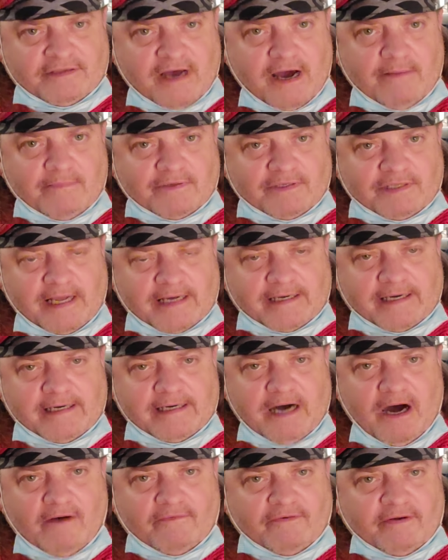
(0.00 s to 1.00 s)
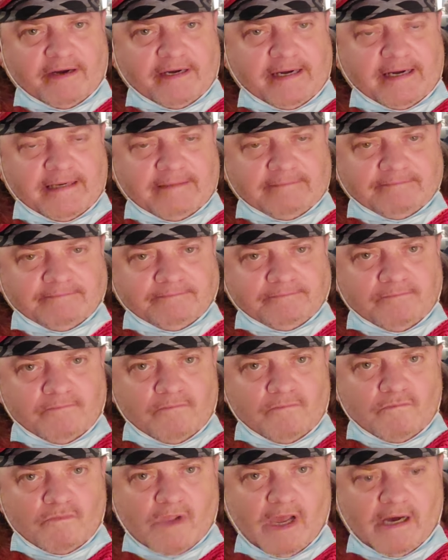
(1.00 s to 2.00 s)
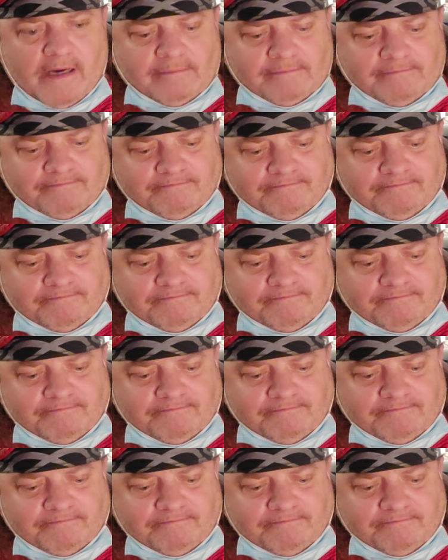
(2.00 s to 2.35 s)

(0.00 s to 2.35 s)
time was like offering a um,